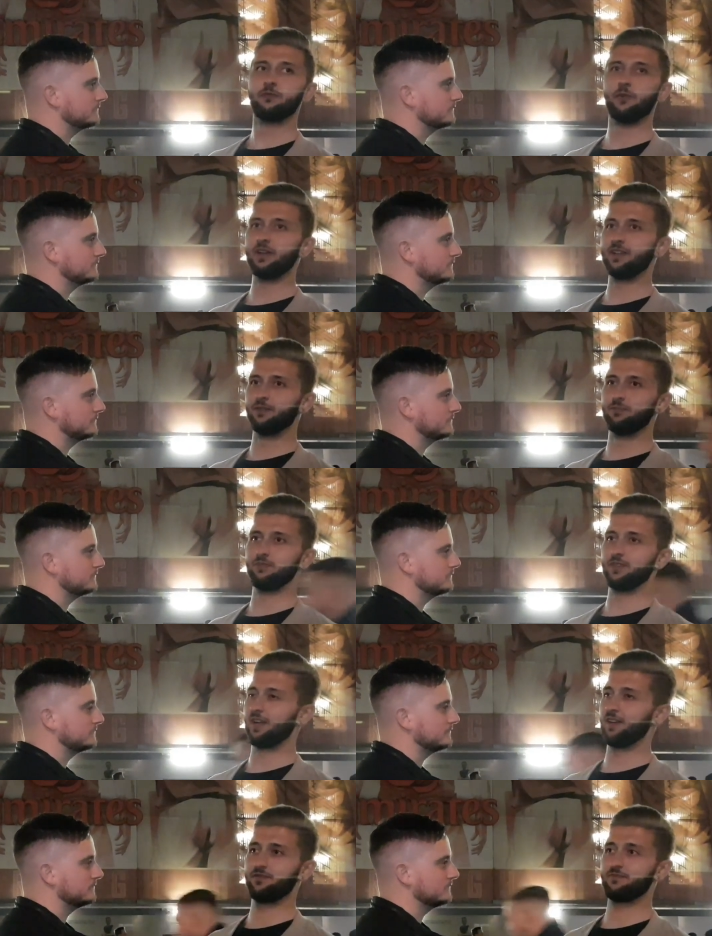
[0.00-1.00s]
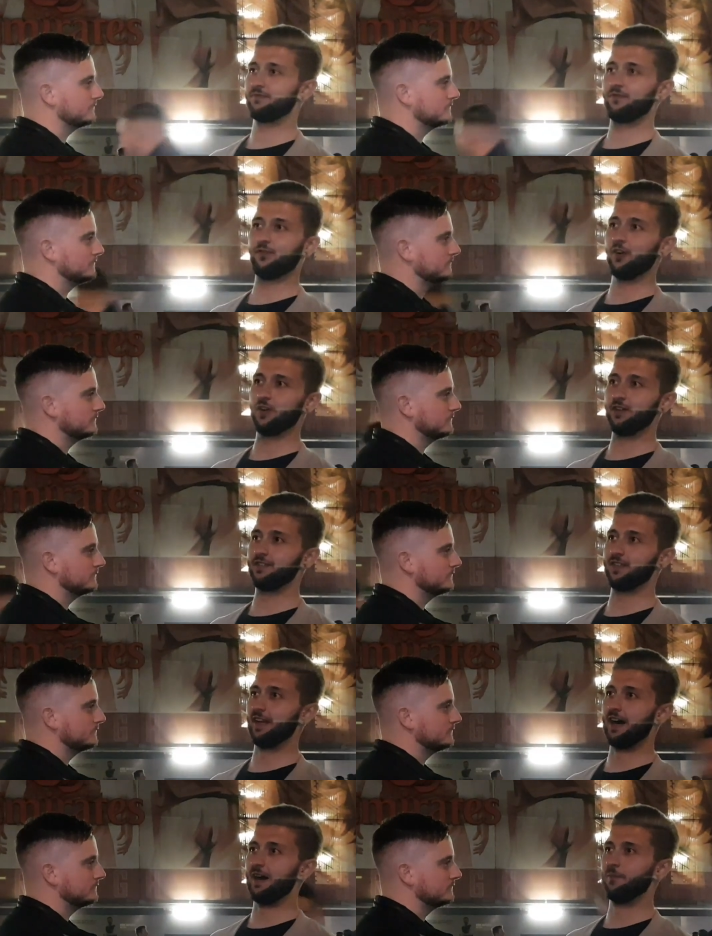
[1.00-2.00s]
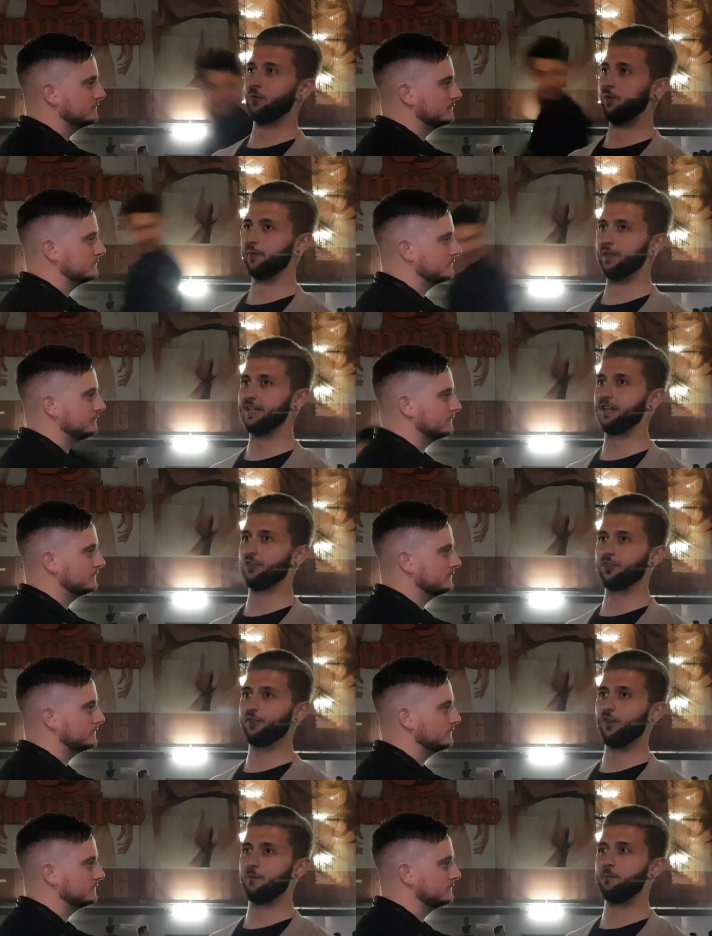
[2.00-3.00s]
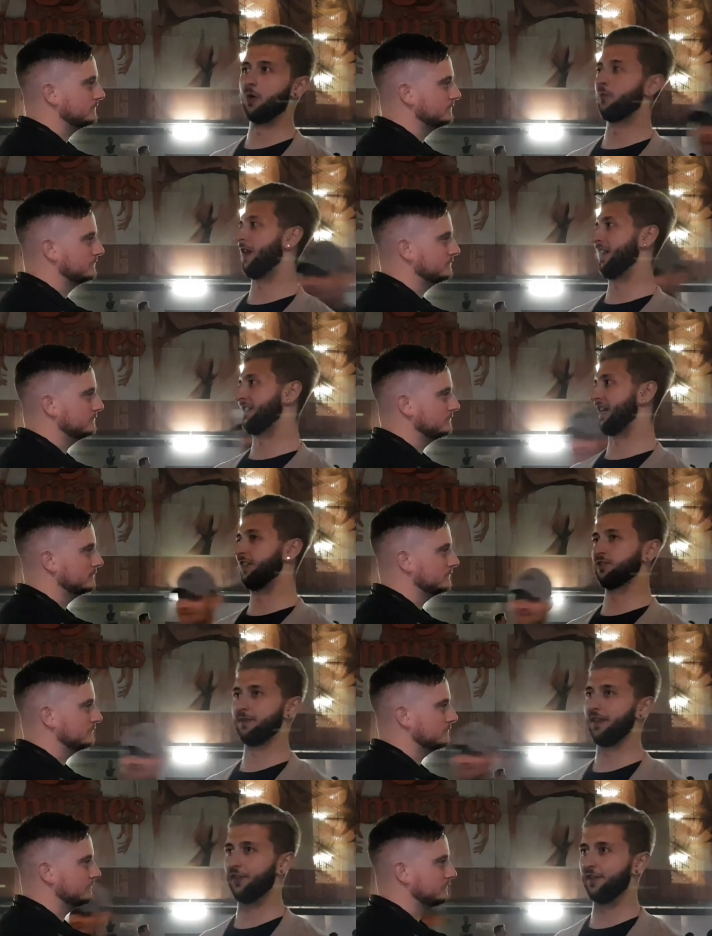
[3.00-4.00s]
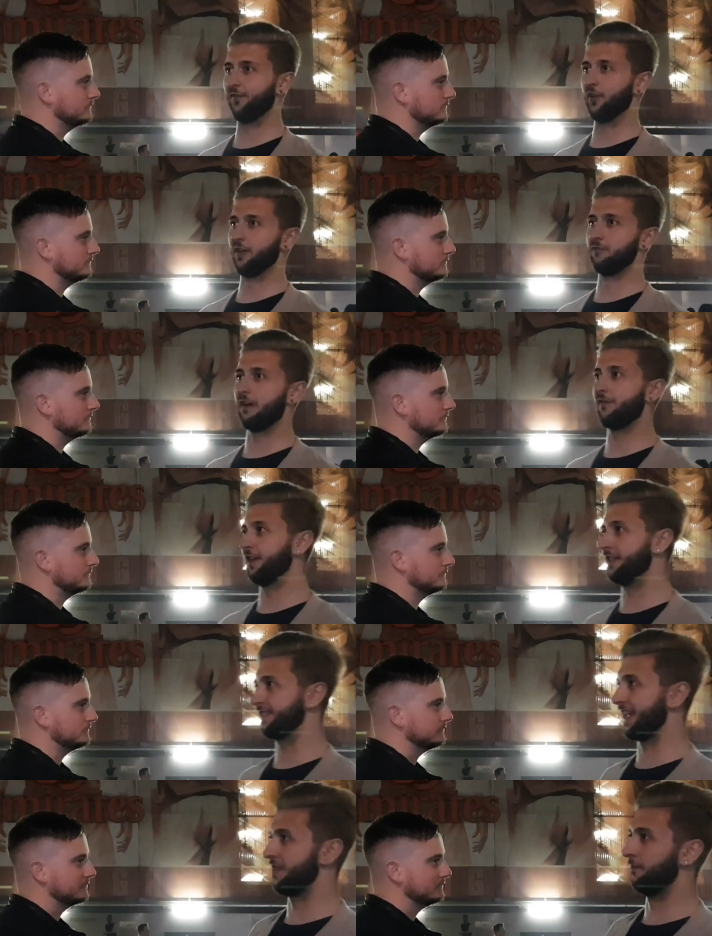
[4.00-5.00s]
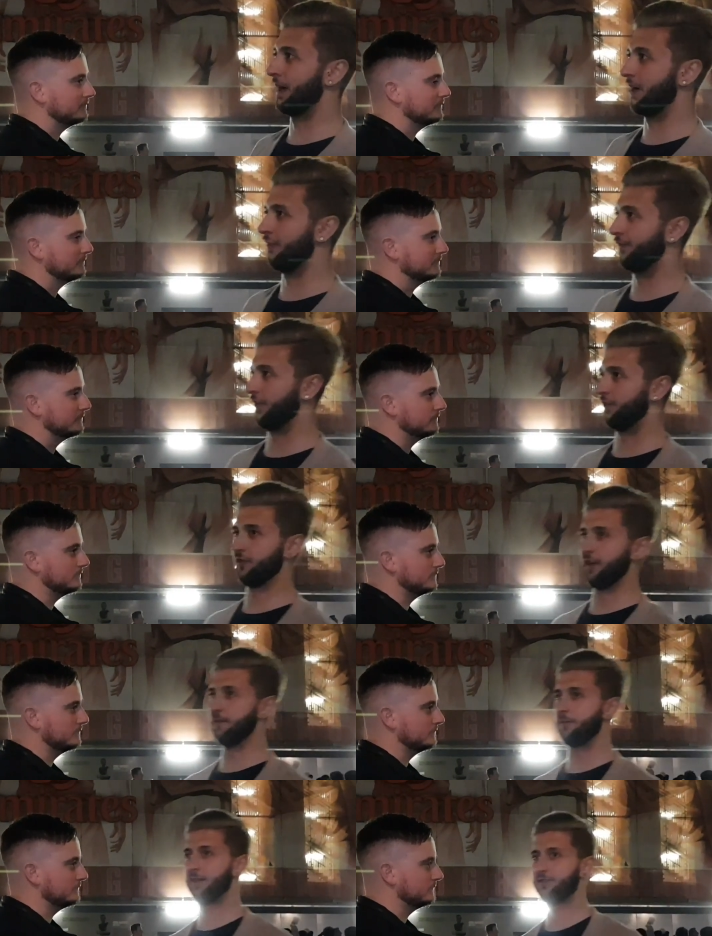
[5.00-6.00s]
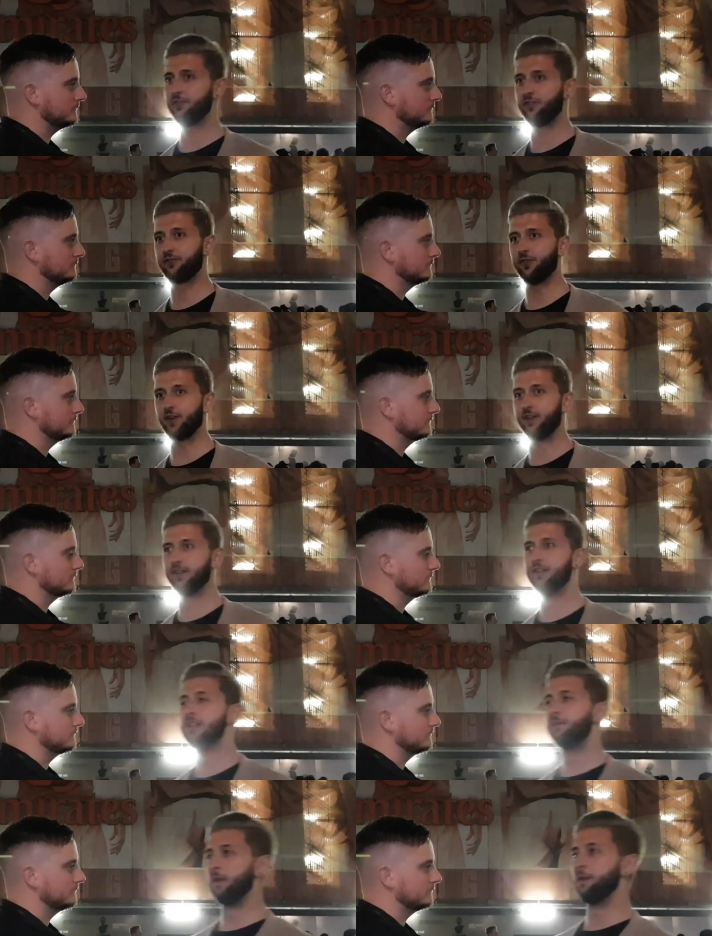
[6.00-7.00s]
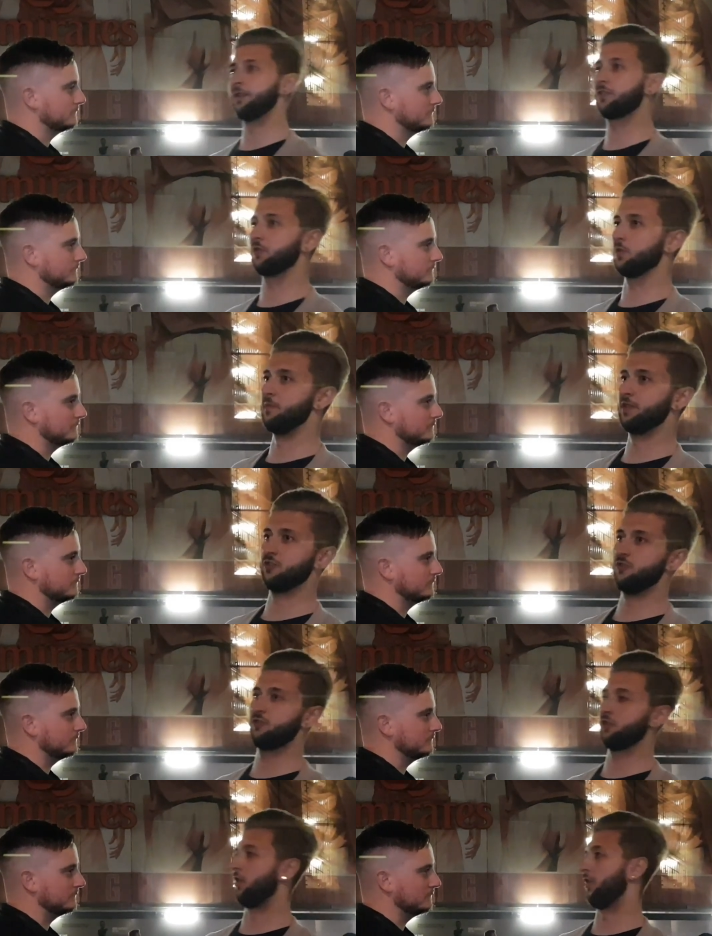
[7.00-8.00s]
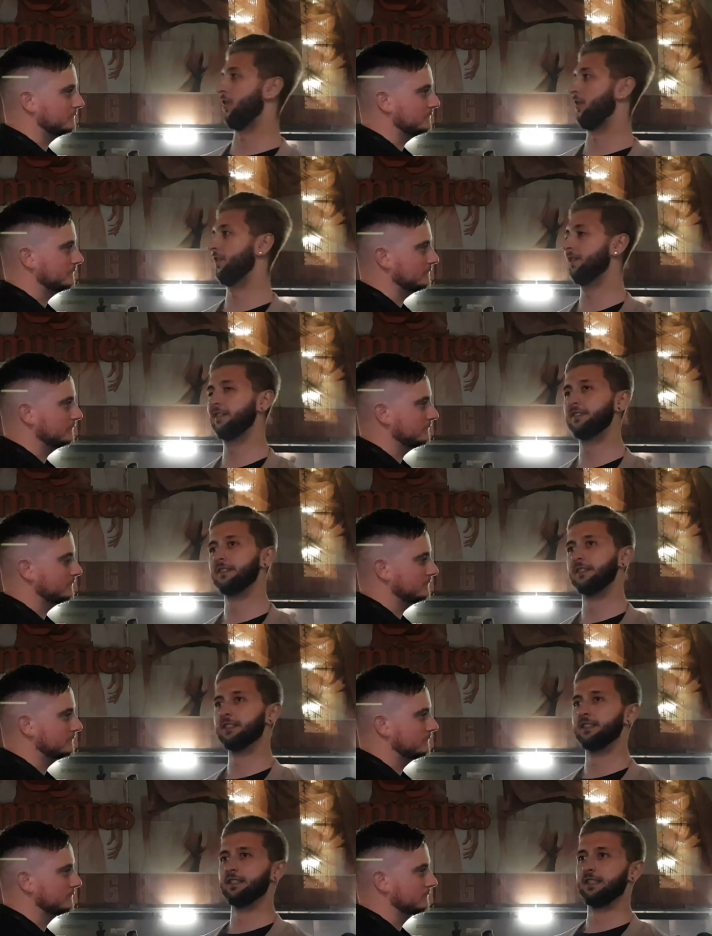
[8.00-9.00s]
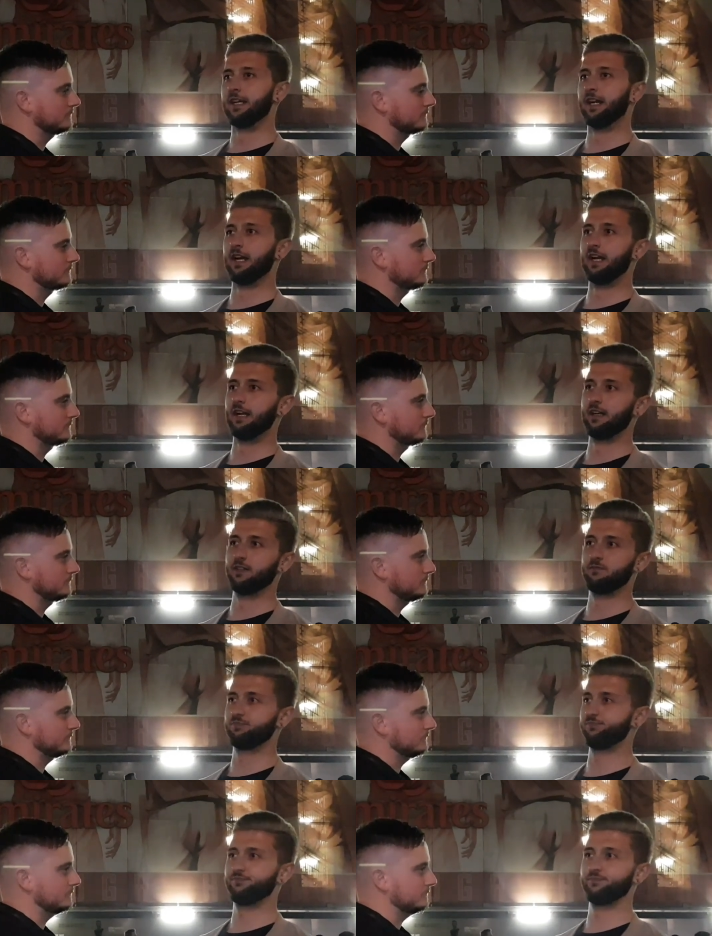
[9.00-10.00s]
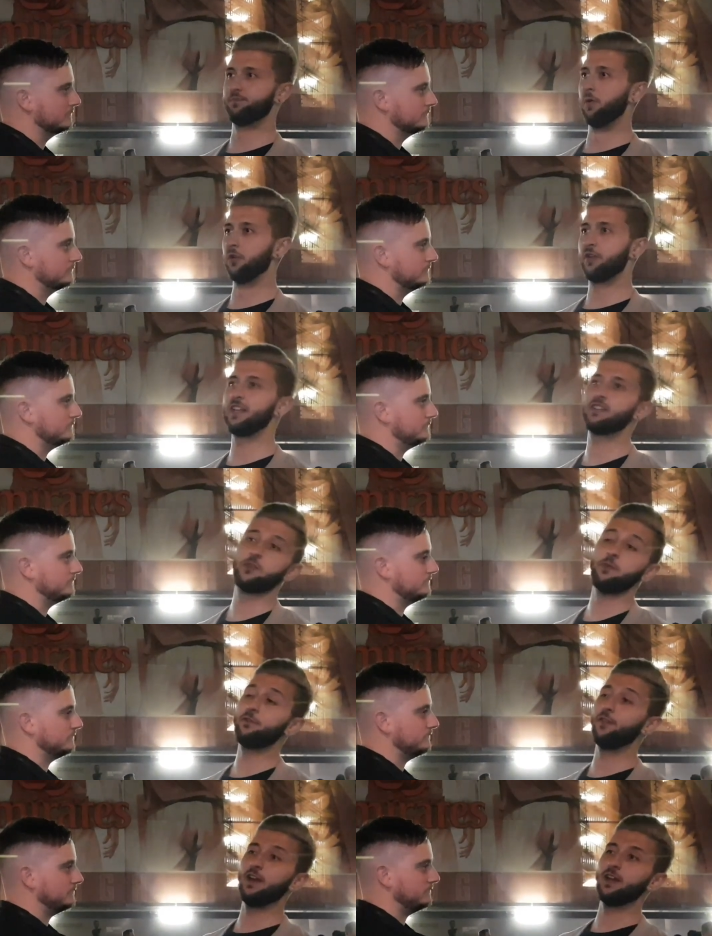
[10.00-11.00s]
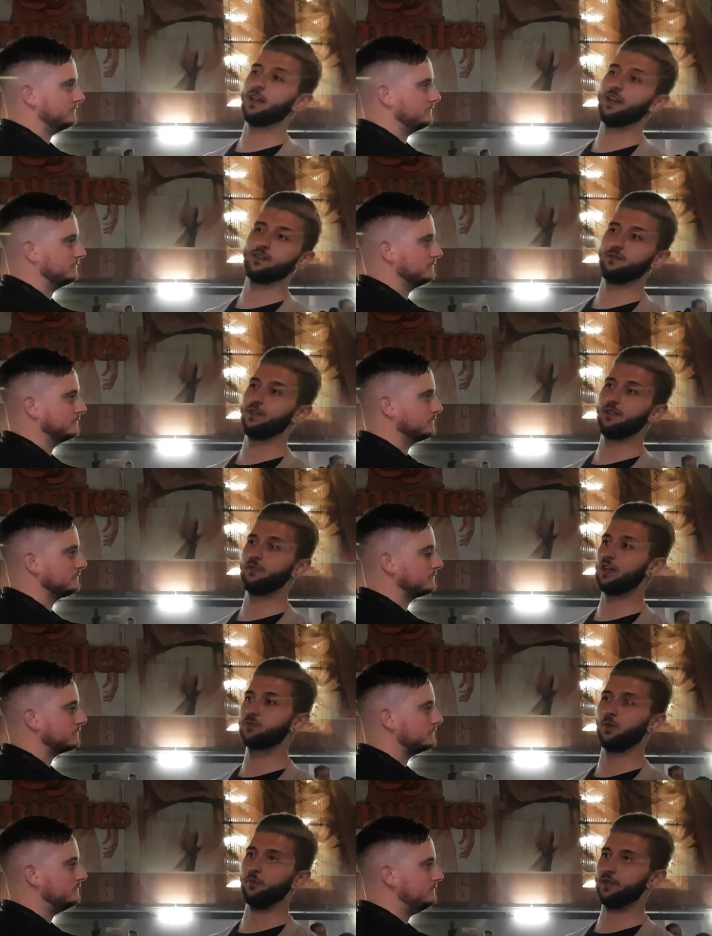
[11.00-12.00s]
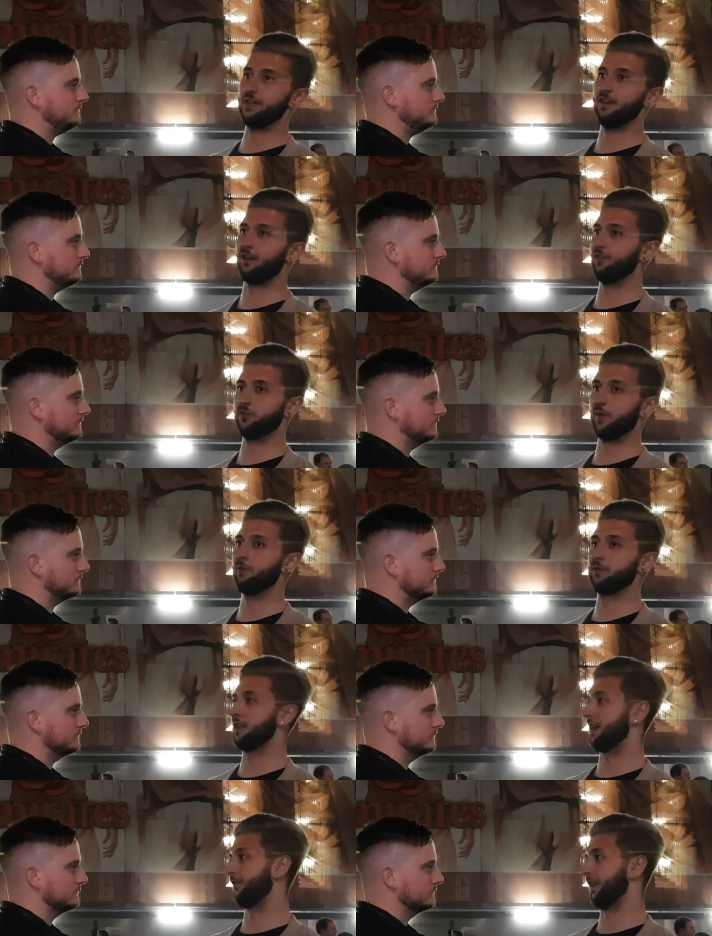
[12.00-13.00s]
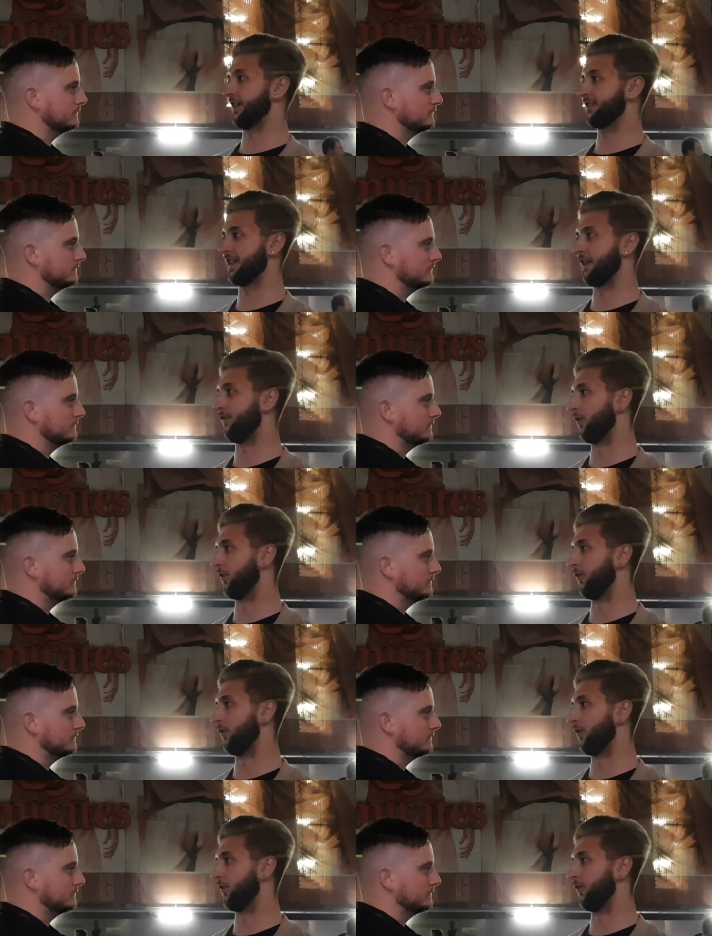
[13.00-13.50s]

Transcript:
Speaker 1: Well, I fucking deny, but we need to just fucking chuck wide yards up. I think fucking Rafa needs to get them back on the fucking training pitch and just fucking... Maybe it's because we're missing Shaw. But to be fair, like that's what we didn't have as well. We didn't have like a centre